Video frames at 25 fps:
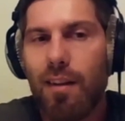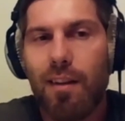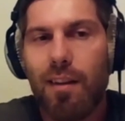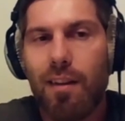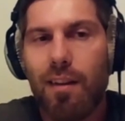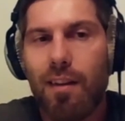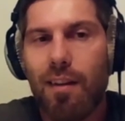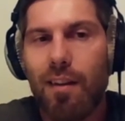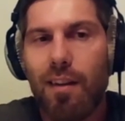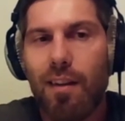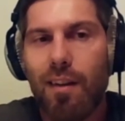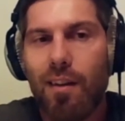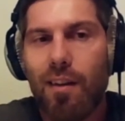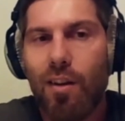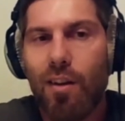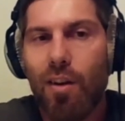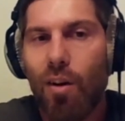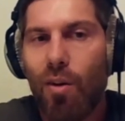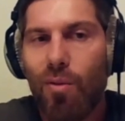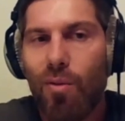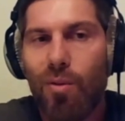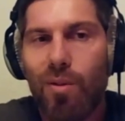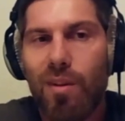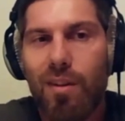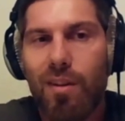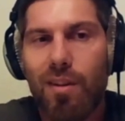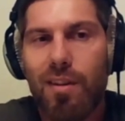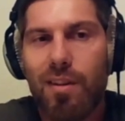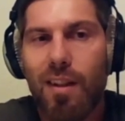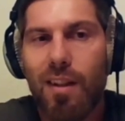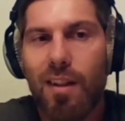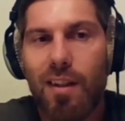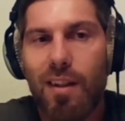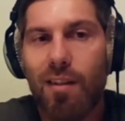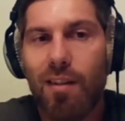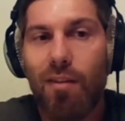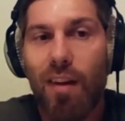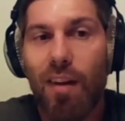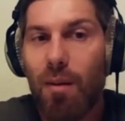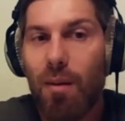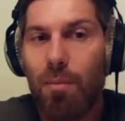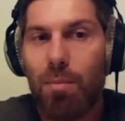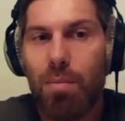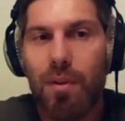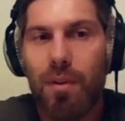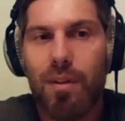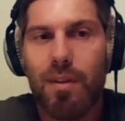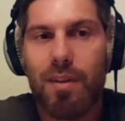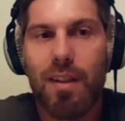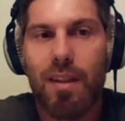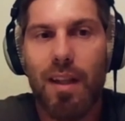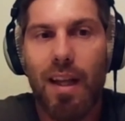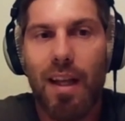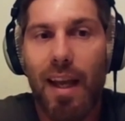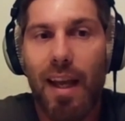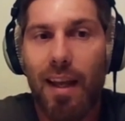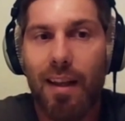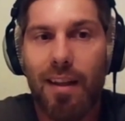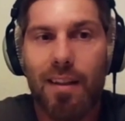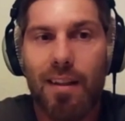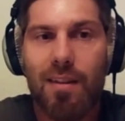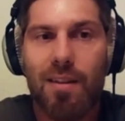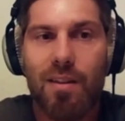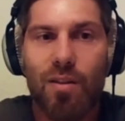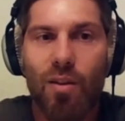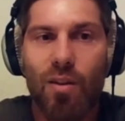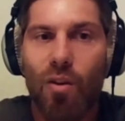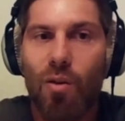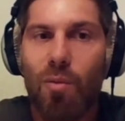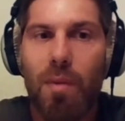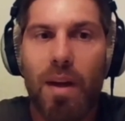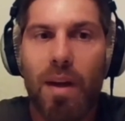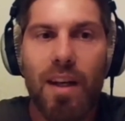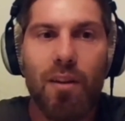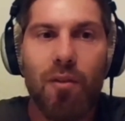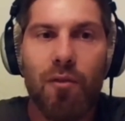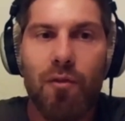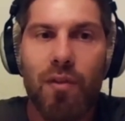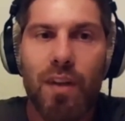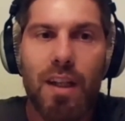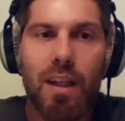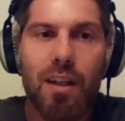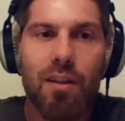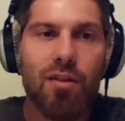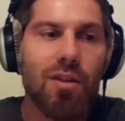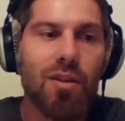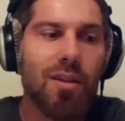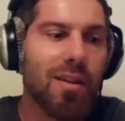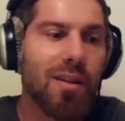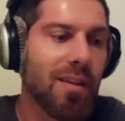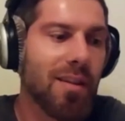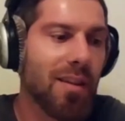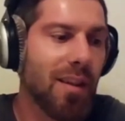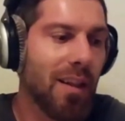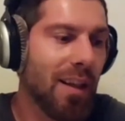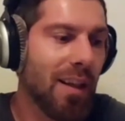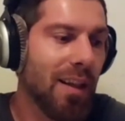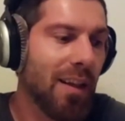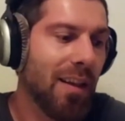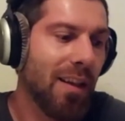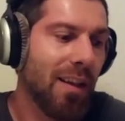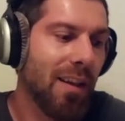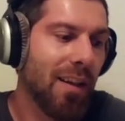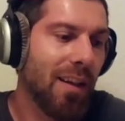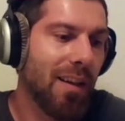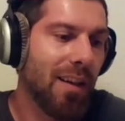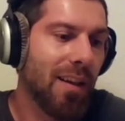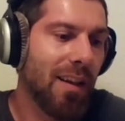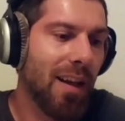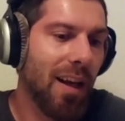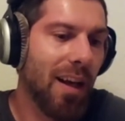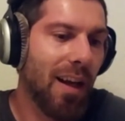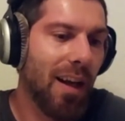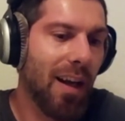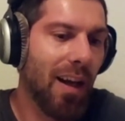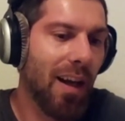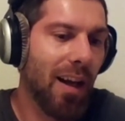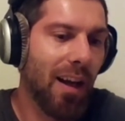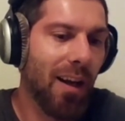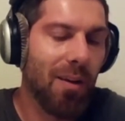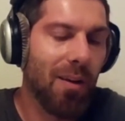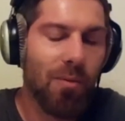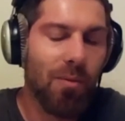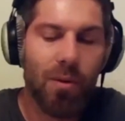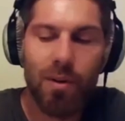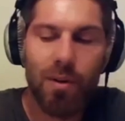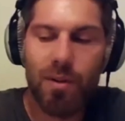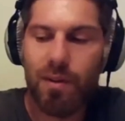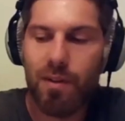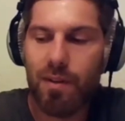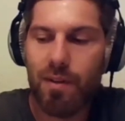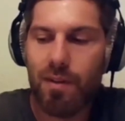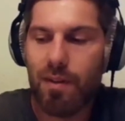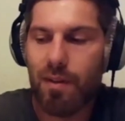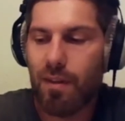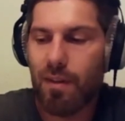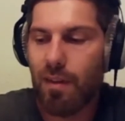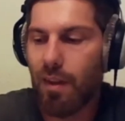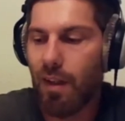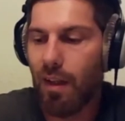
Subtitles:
the coders, the developers added so many features. I was